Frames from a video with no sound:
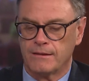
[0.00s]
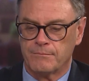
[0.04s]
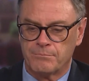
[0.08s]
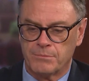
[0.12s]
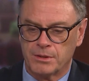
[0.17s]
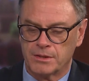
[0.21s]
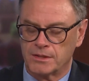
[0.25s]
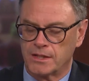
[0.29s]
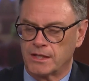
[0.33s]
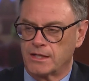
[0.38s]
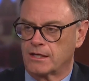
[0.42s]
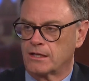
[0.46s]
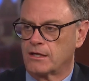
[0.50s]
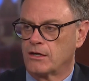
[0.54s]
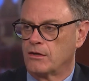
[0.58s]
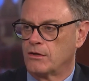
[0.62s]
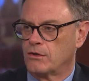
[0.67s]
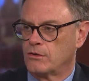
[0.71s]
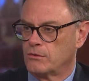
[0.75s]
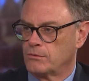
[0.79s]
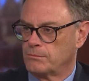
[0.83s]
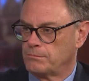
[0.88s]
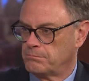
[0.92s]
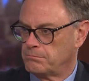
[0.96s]

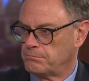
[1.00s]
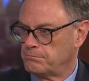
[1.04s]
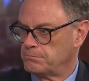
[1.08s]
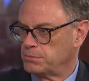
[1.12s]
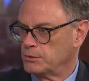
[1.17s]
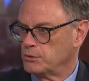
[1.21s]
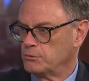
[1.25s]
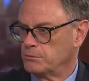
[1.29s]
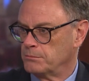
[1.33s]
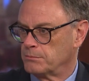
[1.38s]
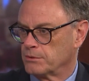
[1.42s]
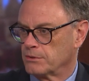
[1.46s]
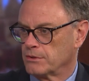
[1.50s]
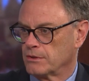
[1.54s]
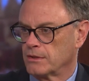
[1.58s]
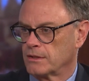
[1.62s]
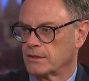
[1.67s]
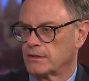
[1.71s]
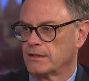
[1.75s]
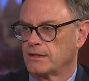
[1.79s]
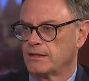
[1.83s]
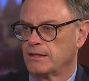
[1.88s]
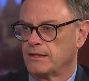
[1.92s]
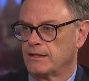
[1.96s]
Politico,
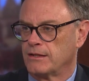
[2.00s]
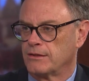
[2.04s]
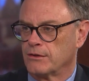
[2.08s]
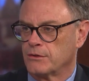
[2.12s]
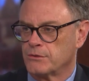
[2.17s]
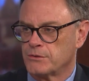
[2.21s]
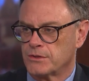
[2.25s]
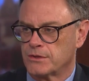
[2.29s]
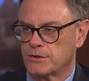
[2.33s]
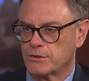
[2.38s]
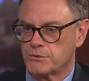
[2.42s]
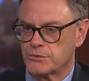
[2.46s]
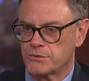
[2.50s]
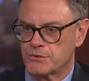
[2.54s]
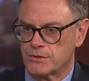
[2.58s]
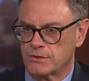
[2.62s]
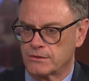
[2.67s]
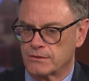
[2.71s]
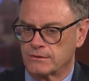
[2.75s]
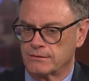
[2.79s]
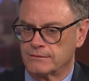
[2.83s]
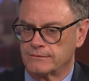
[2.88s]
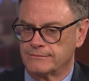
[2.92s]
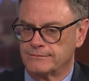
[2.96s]
Bloomberg, those
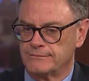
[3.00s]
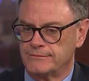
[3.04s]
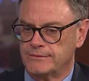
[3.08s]
are